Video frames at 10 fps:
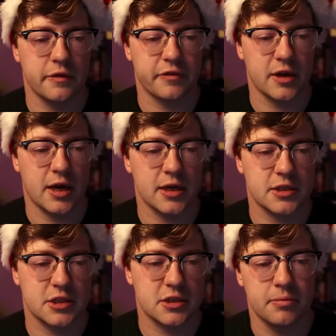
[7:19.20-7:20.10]
If
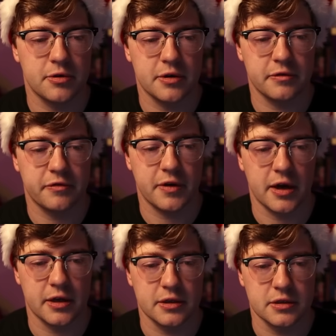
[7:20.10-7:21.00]
not, input
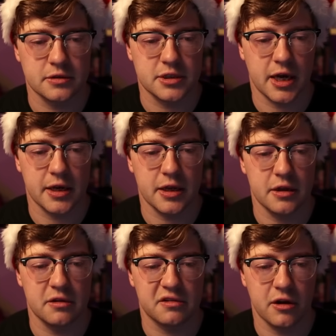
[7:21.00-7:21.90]
file dot
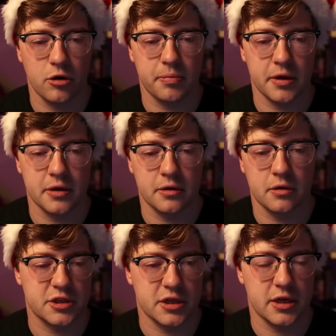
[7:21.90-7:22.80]
is open.
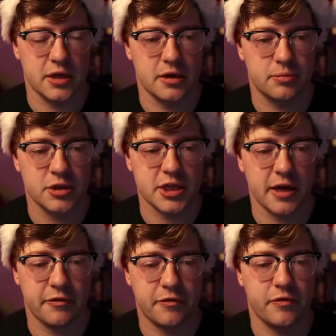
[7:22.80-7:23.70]
Print uh,
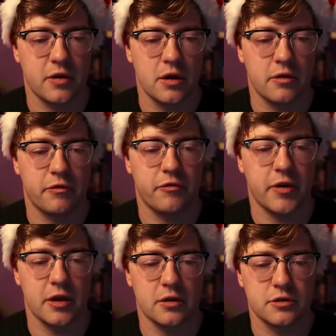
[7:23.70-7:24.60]
printf
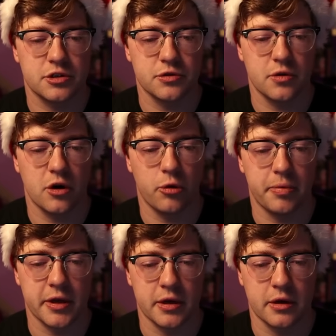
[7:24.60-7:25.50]
failed to
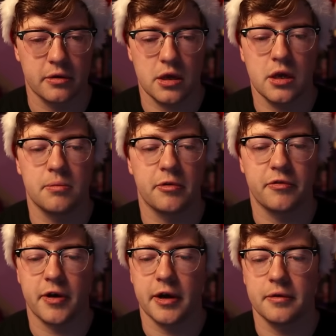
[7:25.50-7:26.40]
open
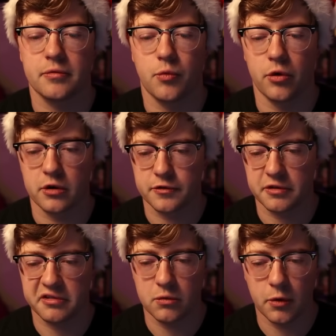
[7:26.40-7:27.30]
input file.
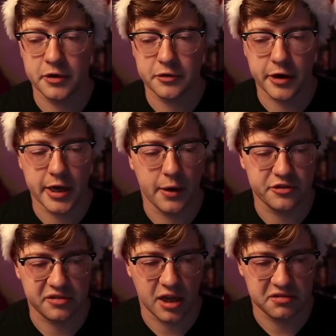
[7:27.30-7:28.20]
Wonderful. So what we're gonna do right now
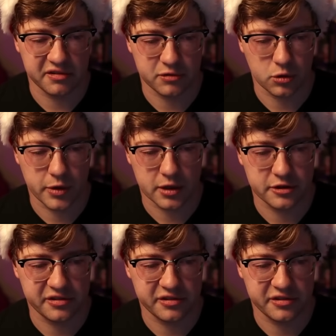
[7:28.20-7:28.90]
is just test this real quick.